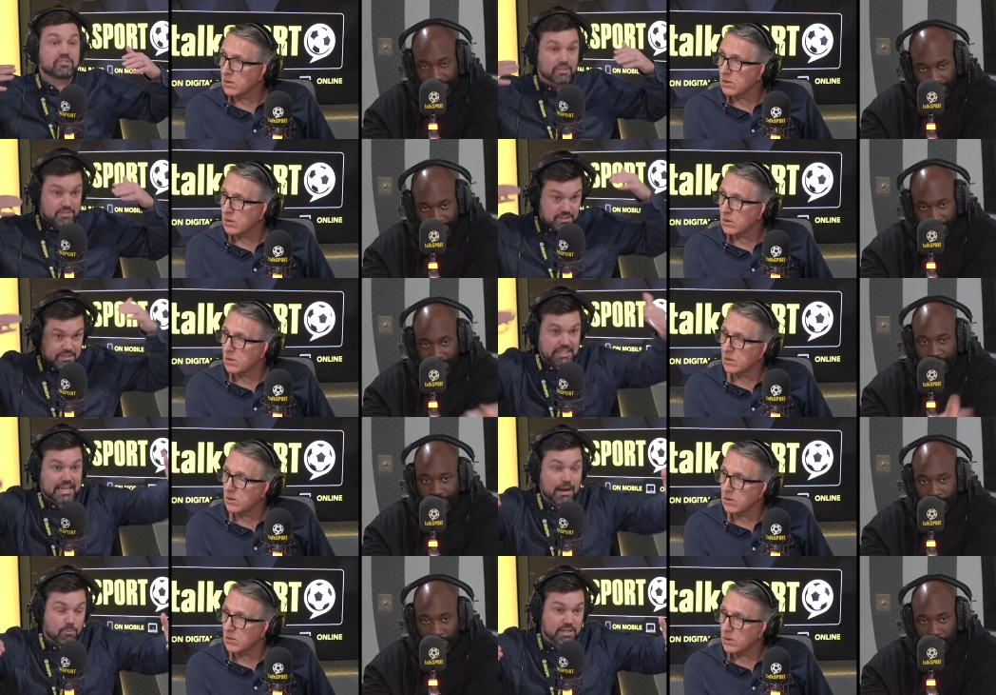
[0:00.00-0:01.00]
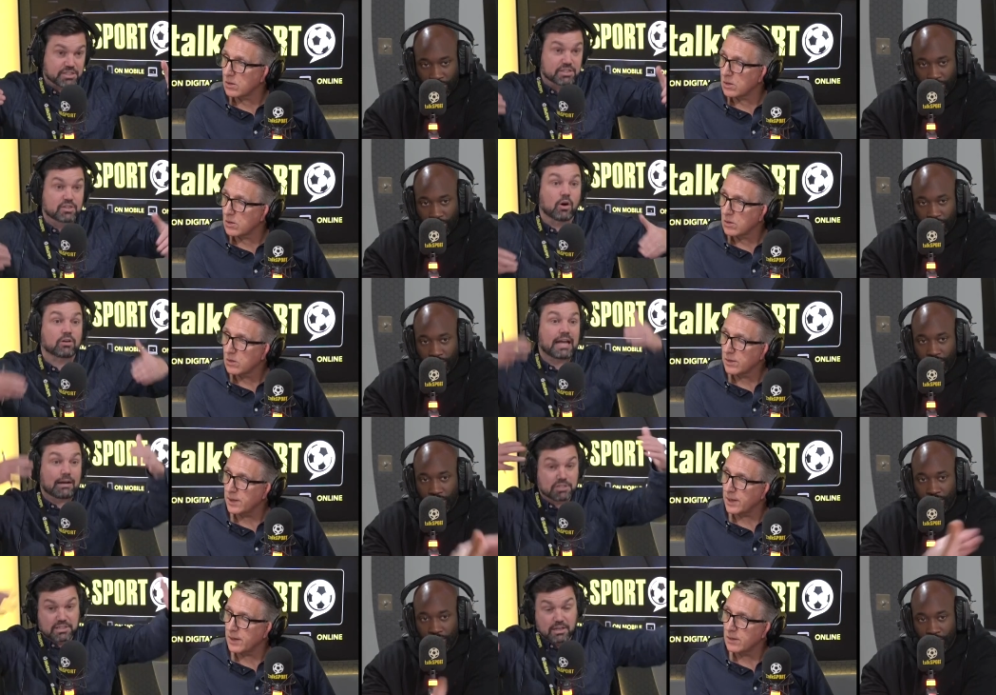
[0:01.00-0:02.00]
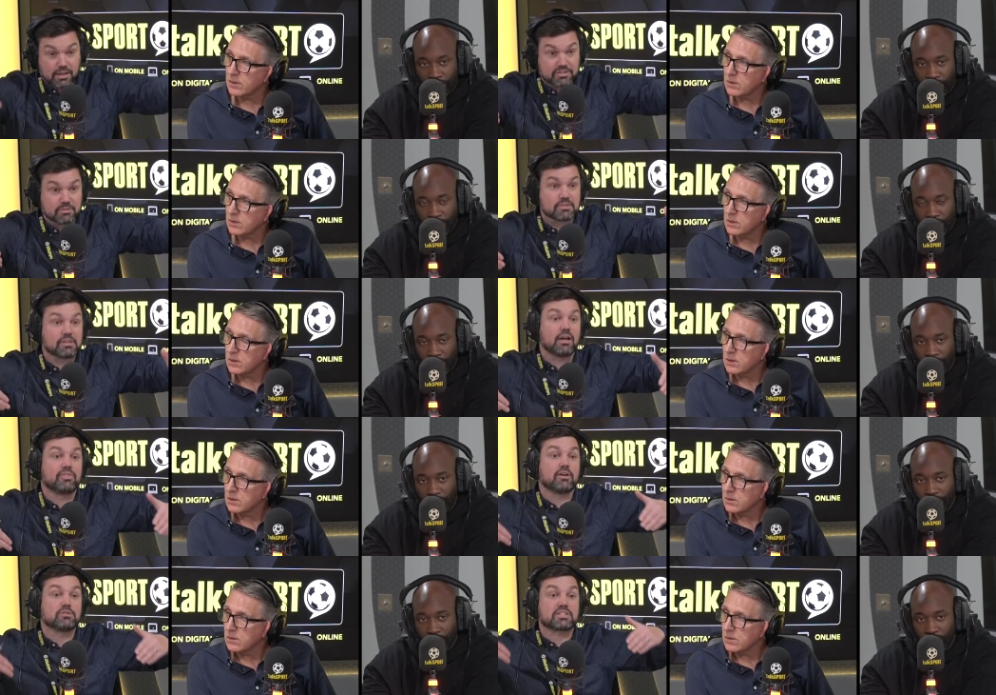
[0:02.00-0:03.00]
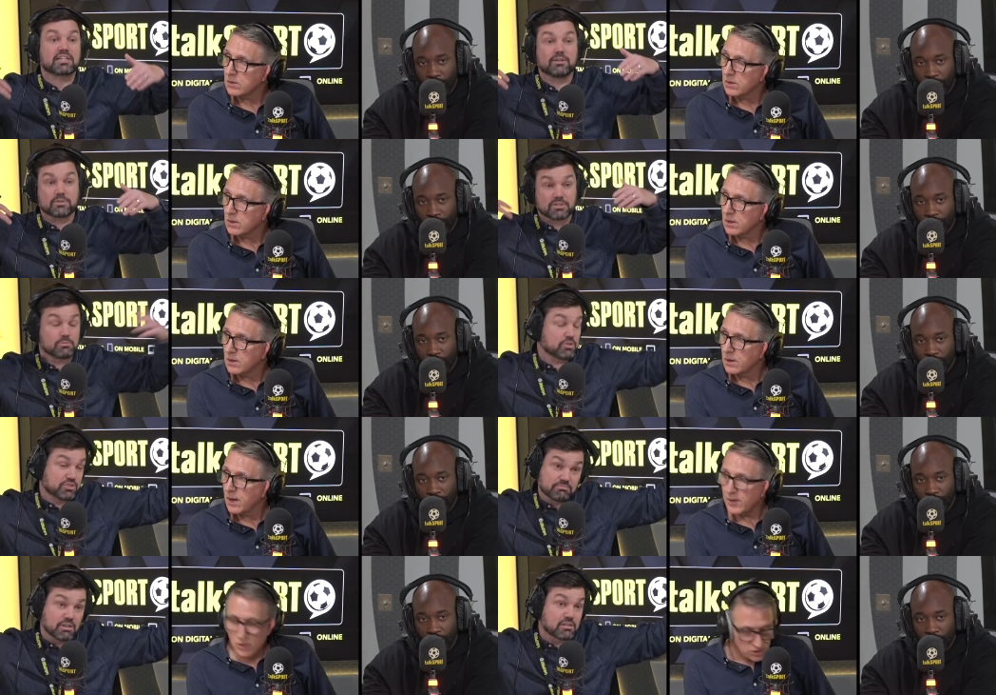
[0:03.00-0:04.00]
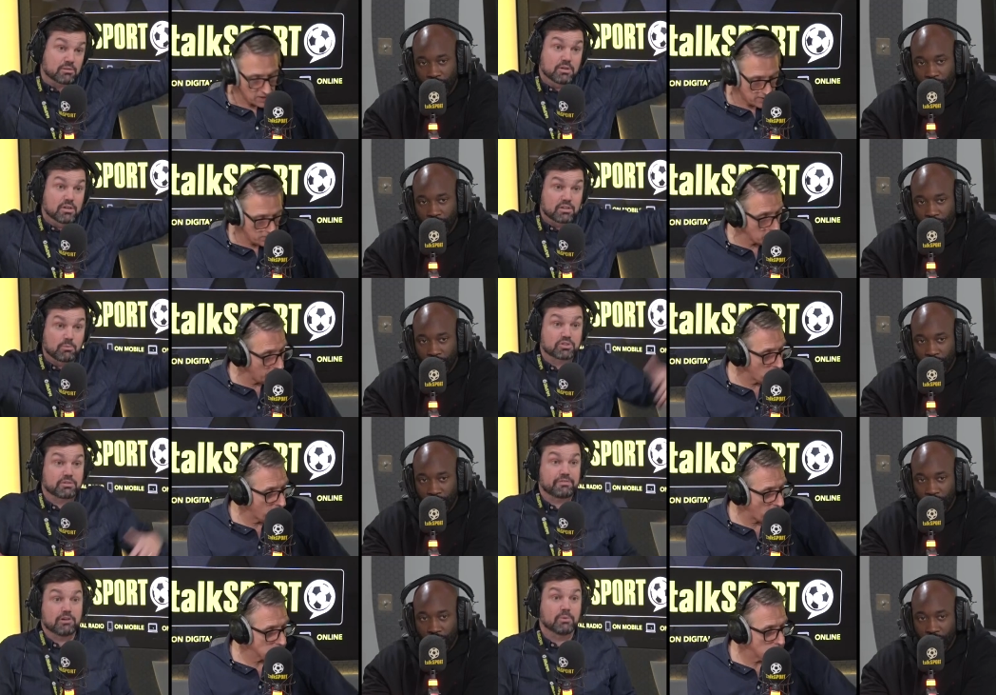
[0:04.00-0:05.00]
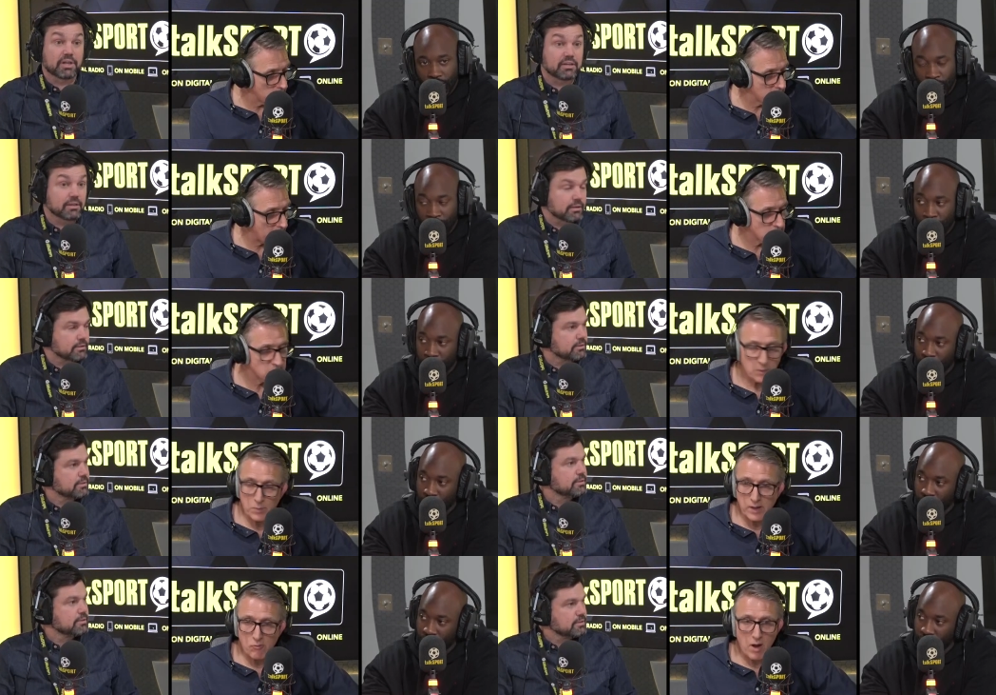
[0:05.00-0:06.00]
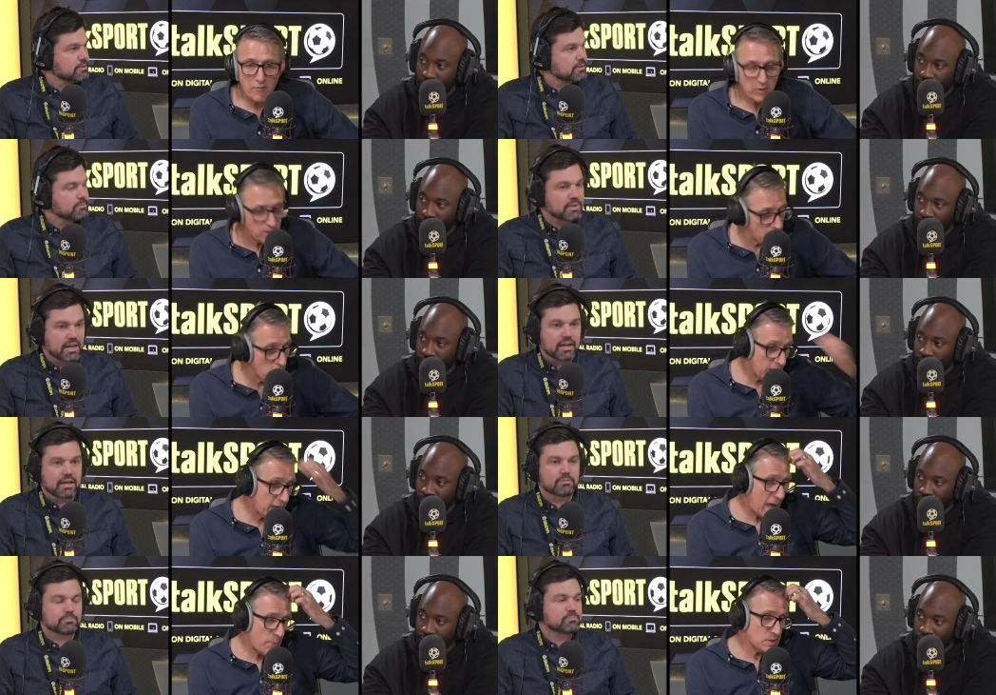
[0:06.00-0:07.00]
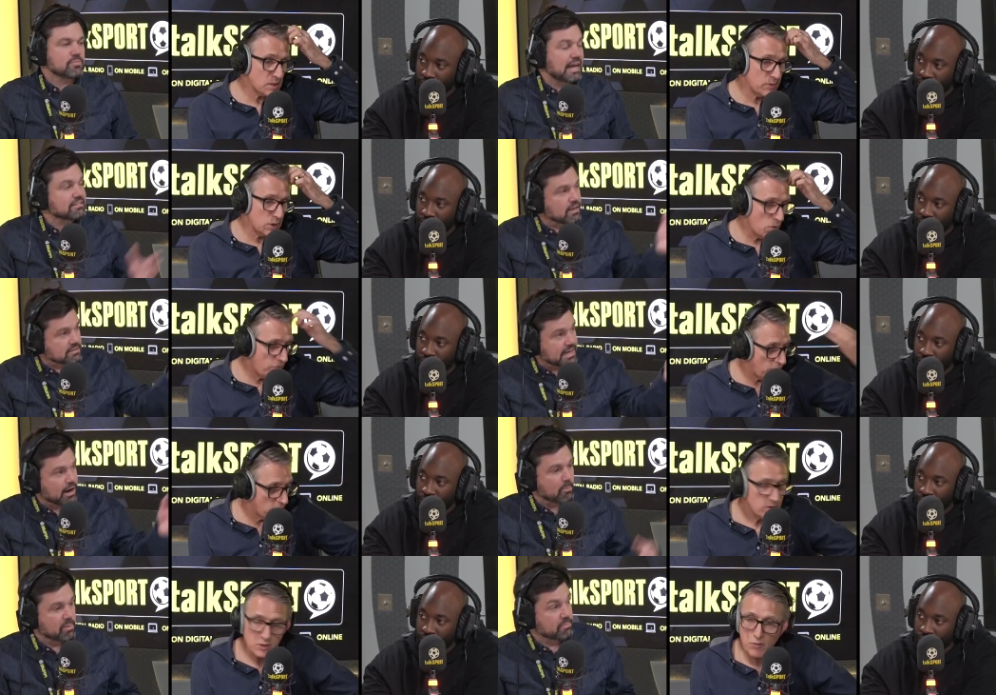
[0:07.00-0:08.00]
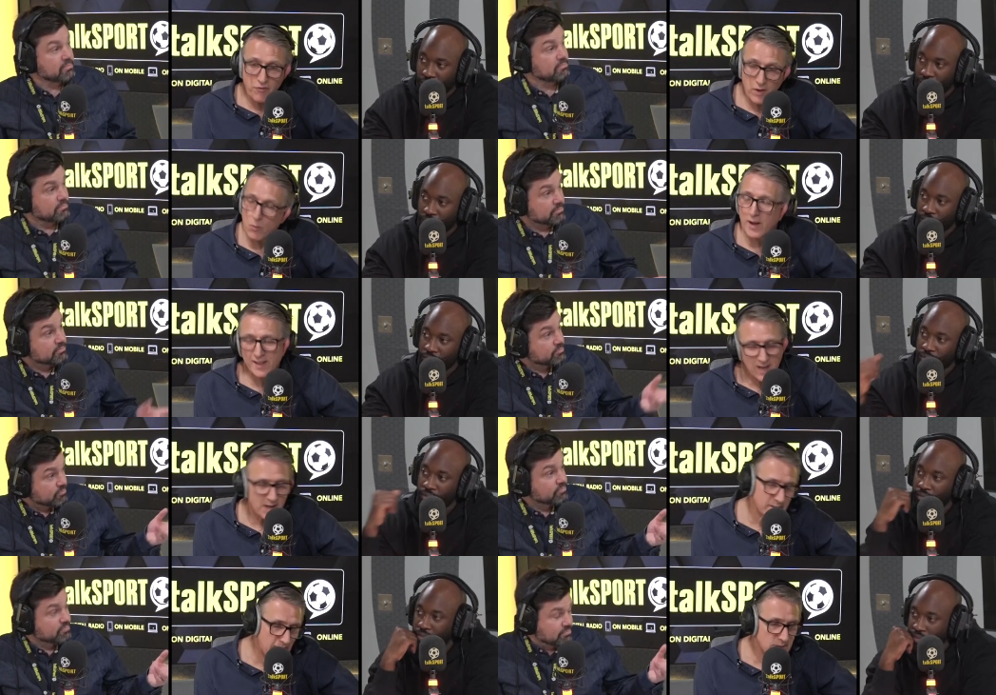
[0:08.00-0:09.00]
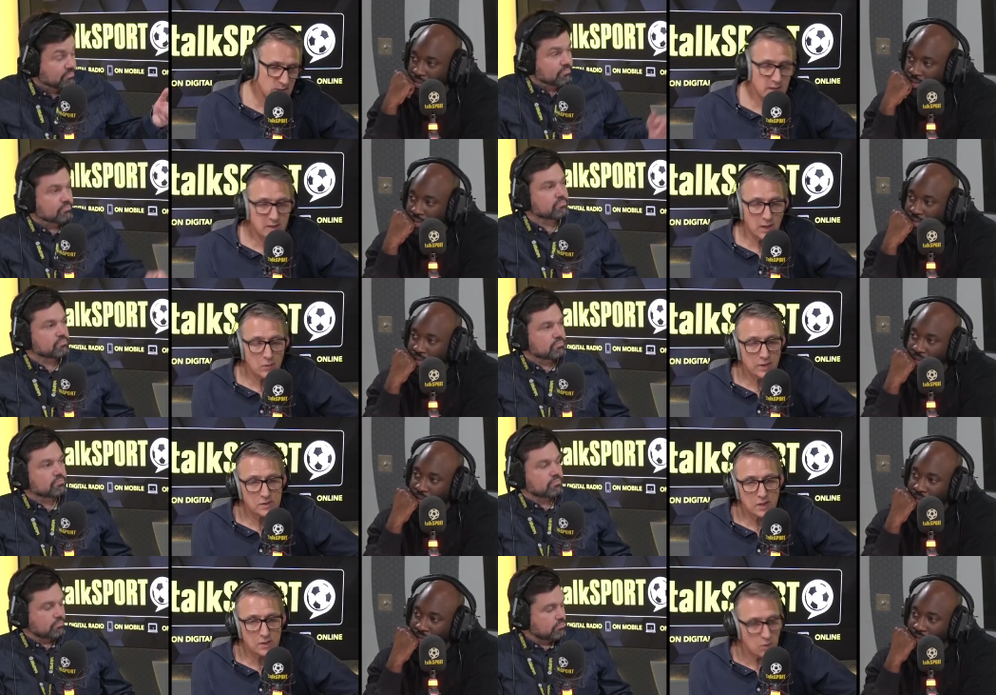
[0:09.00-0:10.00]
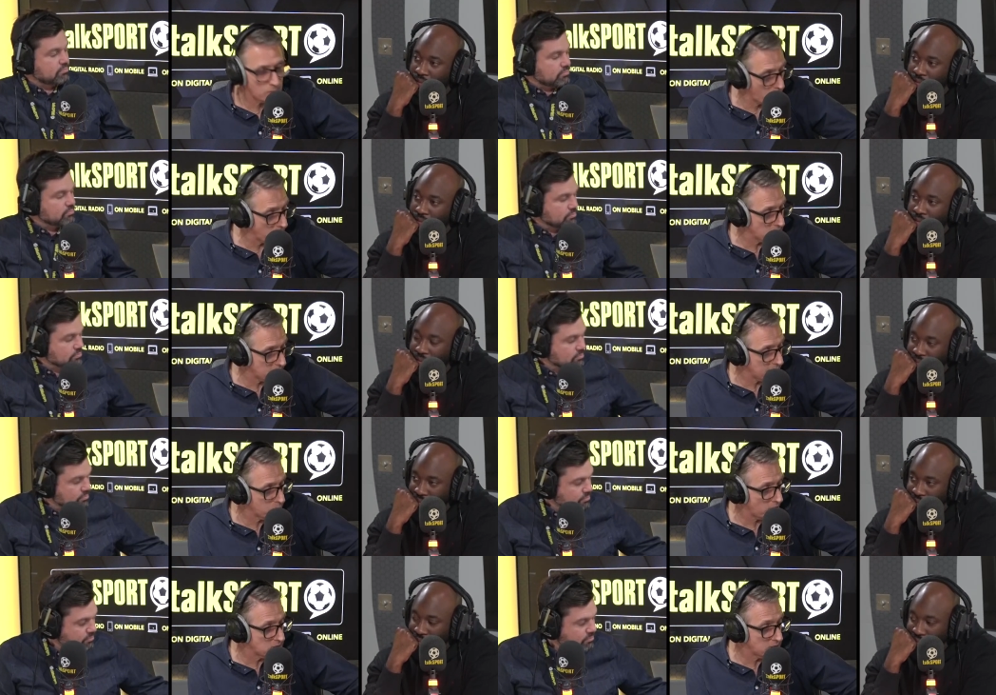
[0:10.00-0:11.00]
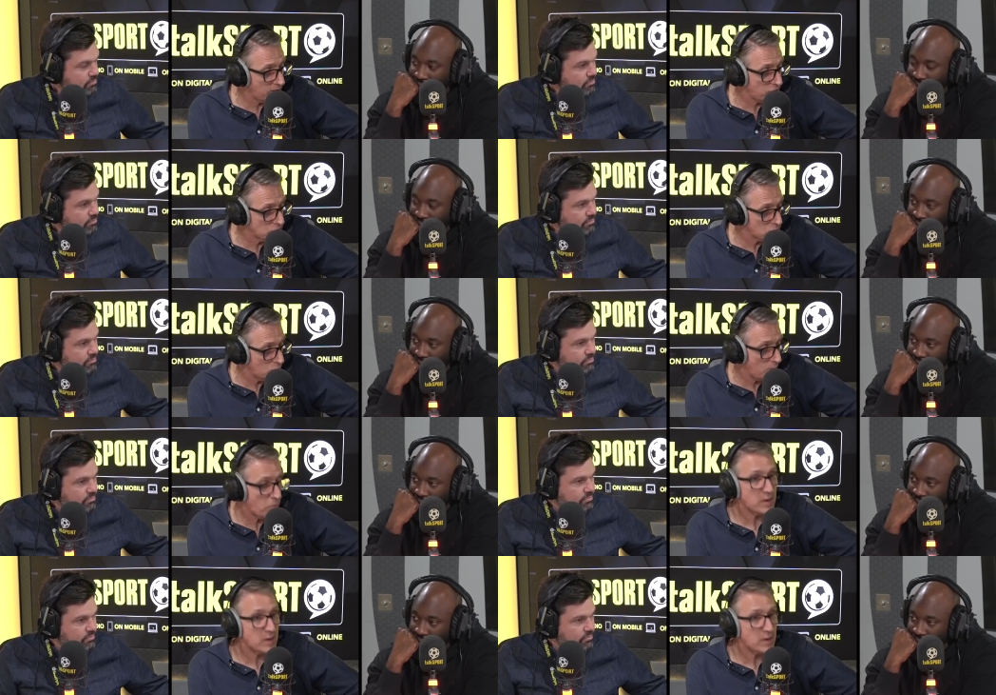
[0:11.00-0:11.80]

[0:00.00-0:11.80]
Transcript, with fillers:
Speaker 1: to, to, to get where she's got and how she's learned to learn those skills. And you watch and you just that, if you factor in that sibling
Speaker 2: rivalry, I mean, look, it can be something that does you, help. You well, it kind of does, and it you know, it's, it's, it brings a, it brings a different sort of